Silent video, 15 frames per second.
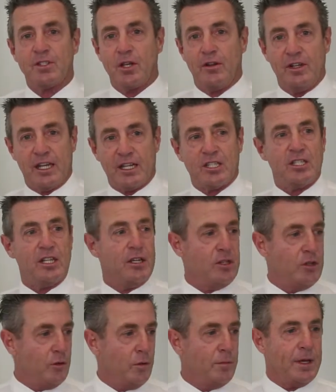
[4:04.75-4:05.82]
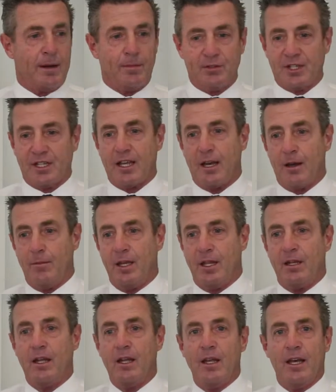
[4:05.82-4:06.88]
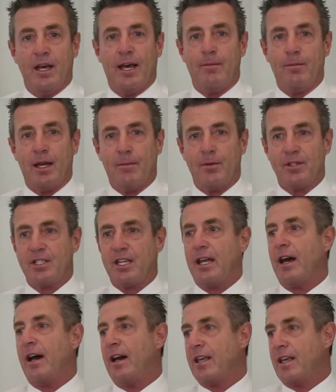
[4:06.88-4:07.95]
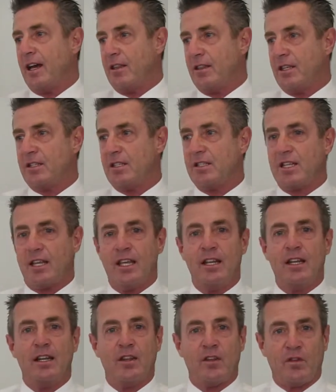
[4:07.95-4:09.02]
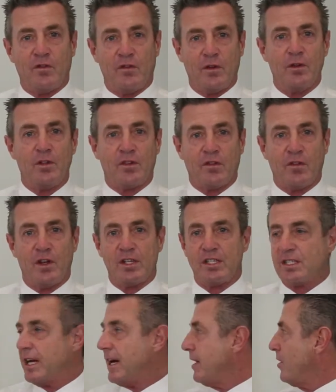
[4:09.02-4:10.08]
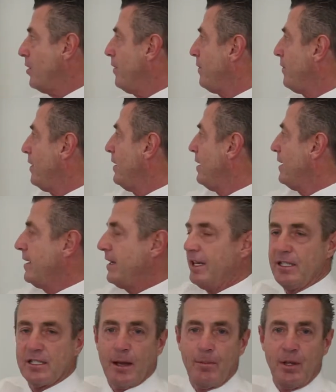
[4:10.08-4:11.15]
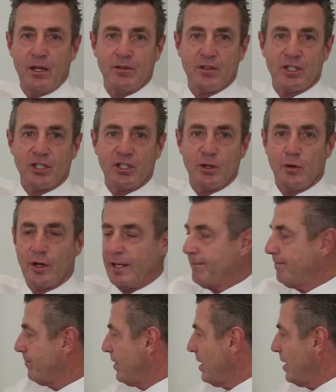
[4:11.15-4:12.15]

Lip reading: So next year, you will be able to come in and be able to see, okay, this is the kid who's first starting off. He's up here as a shorty.